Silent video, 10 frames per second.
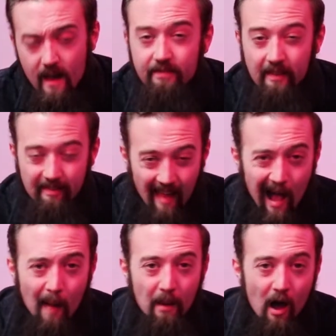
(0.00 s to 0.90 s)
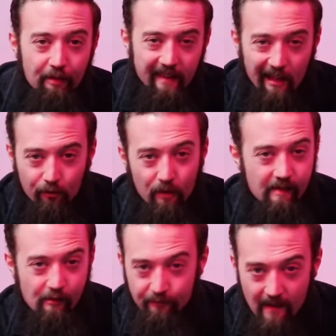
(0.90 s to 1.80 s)
To set up RTX Voice
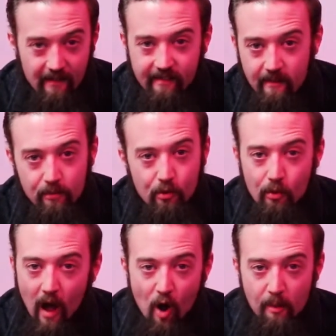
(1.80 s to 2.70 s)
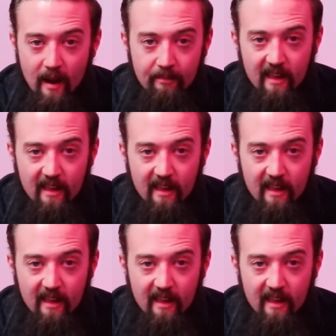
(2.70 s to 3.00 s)
is very simple. Open up the